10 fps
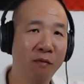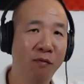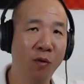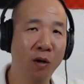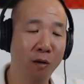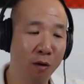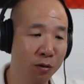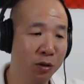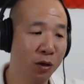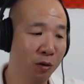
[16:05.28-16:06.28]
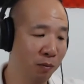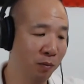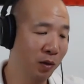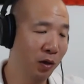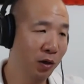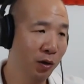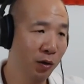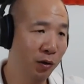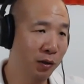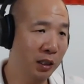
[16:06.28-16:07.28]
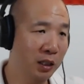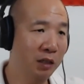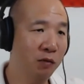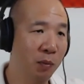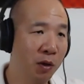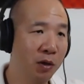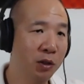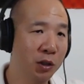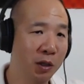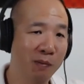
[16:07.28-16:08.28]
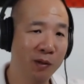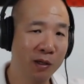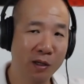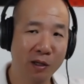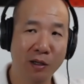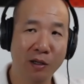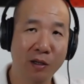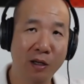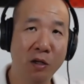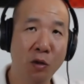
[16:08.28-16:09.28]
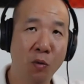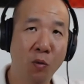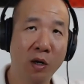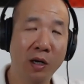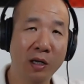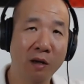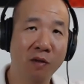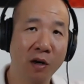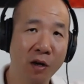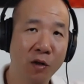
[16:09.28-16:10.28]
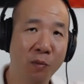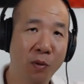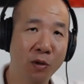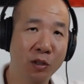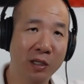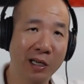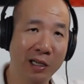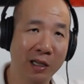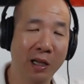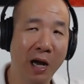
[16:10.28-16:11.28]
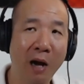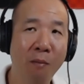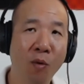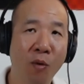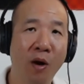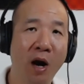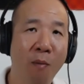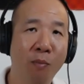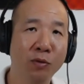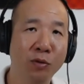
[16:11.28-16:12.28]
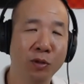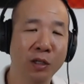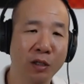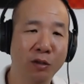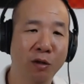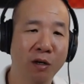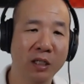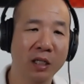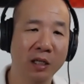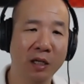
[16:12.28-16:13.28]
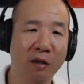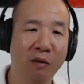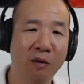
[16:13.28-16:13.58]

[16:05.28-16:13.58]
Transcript: for a long-term successful partnership, then you want to give the other person a lot more opportunity to articulate